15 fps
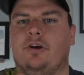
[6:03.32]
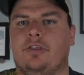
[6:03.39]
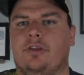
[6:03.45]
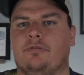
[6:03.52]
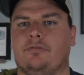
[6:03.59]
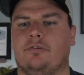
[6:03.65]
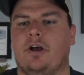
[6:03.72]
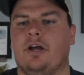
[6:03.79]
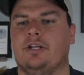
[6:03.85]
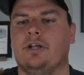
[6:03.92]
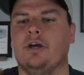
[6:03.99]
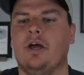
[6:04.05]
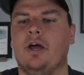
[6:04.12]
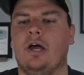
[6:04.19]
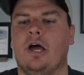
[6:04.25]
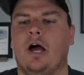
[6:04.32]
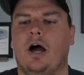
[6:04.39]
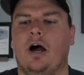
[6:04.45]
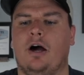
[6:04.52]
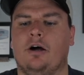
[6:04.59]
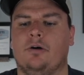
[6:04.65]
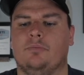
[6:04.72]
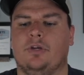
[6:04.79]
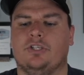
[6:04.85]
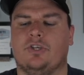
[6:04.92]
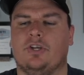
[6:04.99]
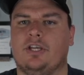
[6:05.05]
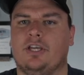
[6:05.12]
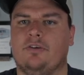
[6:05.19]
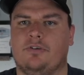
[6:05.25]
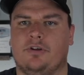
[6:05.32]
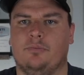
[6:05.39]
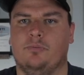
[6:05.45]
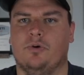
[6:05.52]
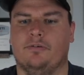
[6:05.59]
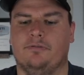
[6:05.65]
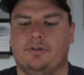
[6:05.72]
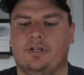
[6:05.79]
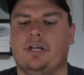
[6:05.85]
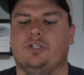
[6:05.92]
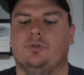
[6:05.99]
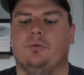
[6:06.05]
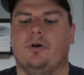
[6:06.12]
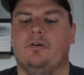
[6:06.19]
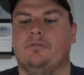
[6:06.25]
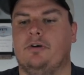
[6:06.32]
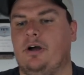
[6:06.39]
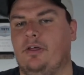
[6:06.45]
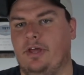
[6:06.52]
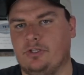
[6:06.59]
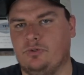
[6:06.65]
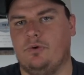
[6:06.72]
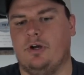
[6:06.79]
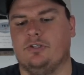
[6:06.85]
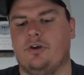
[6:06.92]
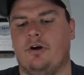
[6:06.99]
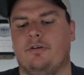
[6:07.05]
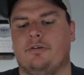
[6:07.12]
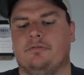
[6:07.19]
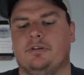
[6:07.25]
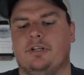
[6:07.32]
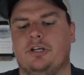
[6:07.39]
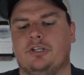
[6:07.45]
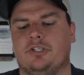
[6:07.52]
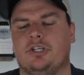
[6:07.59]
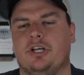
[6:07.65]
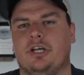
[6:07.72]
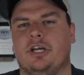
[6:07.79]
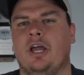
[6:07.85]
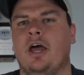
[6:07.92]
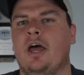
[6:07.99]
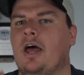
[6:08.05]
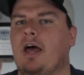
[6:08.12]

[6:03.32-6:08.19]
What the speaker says: on the front. It's gonna give it a more finesse profile. That's why it's called a finesse jig.